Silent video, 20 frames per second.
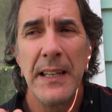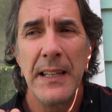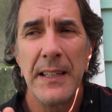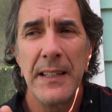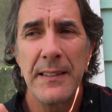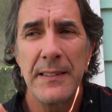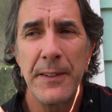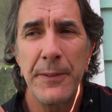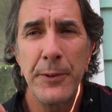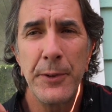
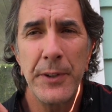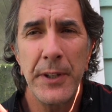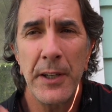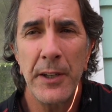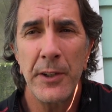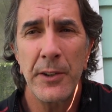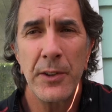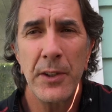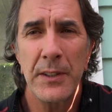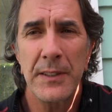is if you tell
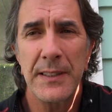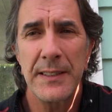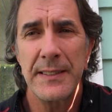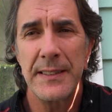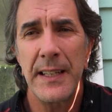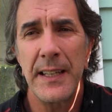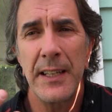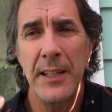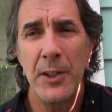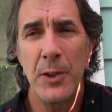your dog to
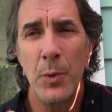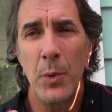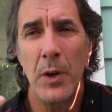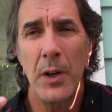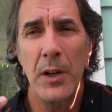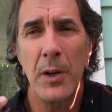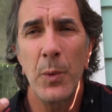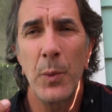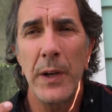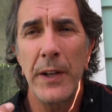stay and you
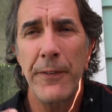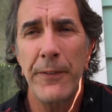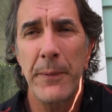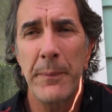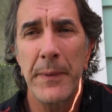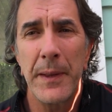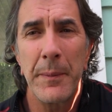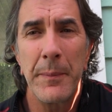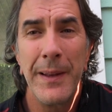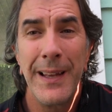walk away
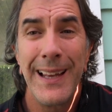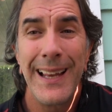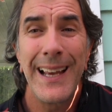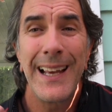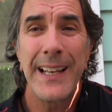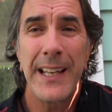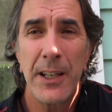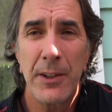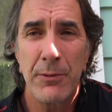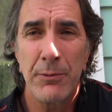from them
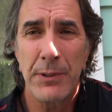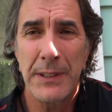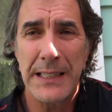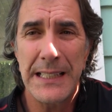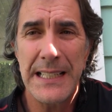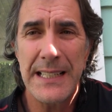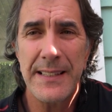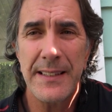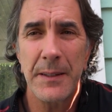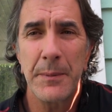and then
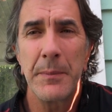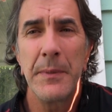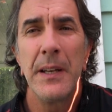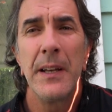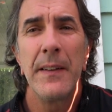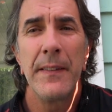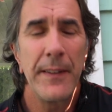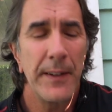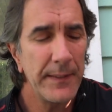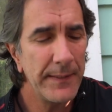release them,
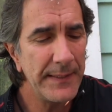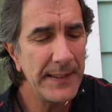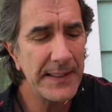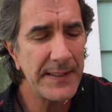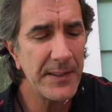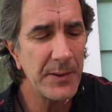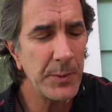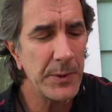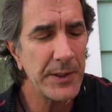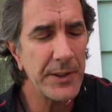that
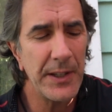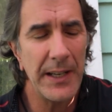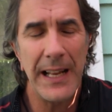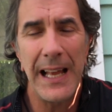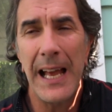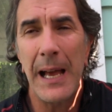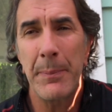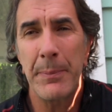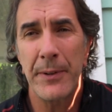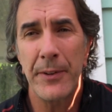this is what's gonna
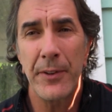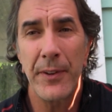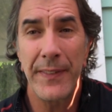happen.